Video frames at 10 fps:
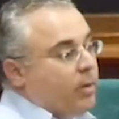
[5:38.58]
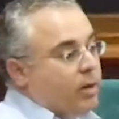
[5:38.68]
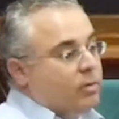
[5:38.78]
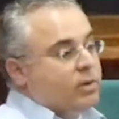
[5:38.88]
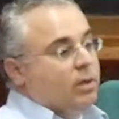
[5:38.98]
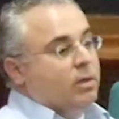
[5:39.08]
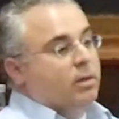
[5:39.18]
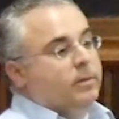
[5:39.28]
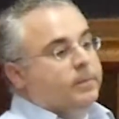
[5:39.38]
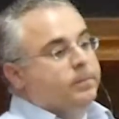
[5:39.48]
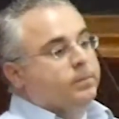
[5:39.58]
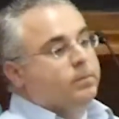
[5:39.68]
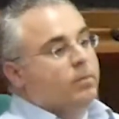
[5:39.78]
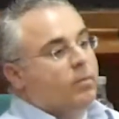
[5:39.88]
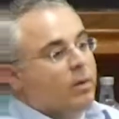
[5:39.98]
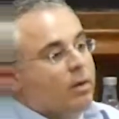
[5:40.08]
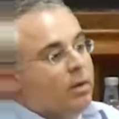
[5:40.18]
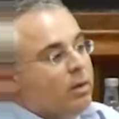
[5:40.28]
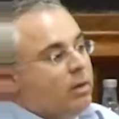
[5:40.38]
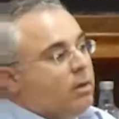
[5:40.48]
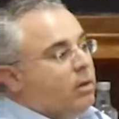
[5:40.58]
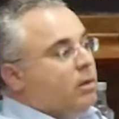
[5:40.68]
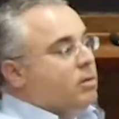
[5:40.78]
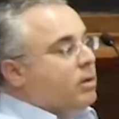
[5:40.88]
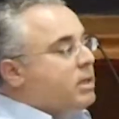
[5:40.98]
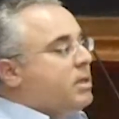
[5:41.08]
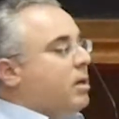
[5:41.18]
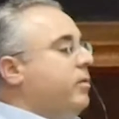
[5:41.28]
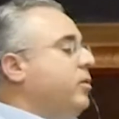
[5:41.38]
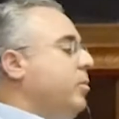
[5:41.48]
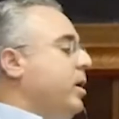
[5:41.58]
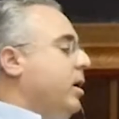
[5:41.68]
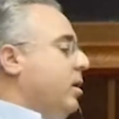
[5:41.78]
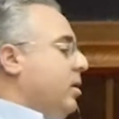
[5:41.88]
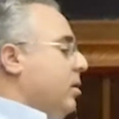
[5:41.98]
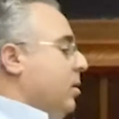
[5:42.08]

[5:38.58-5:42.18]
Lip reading: microseconds. So that's kind of to make